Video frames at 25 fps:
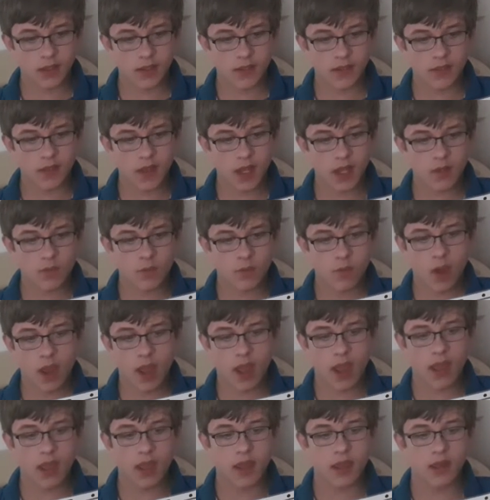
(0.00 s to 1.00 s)
They
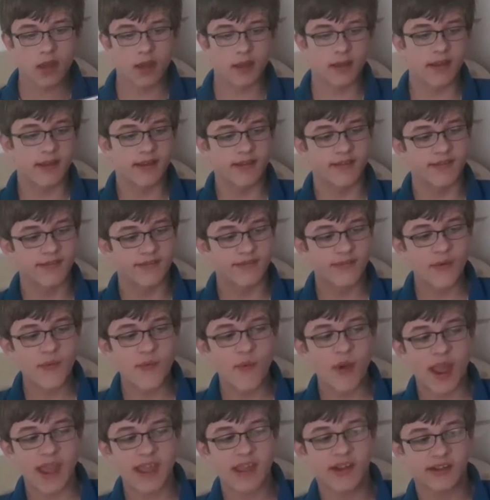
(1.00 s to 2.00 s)
weigh, for
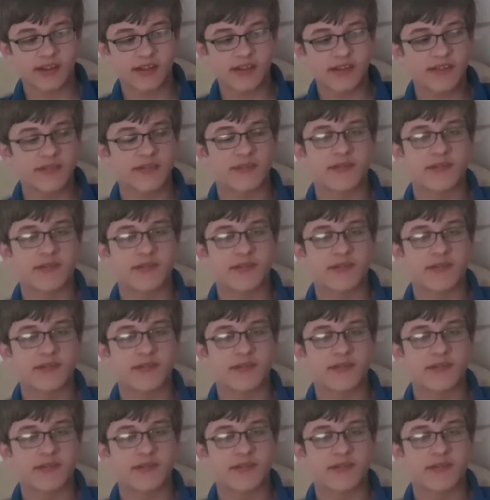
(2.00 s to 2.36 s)
weight, I couldn't